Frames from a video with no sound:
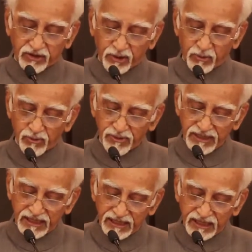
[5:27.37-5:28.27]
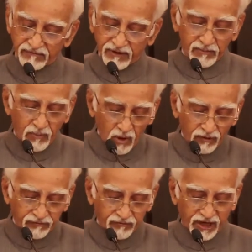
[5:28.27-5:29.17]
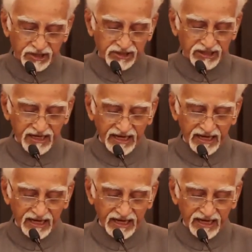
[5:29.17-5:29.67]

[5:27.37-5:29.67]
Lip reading: grew even more fresh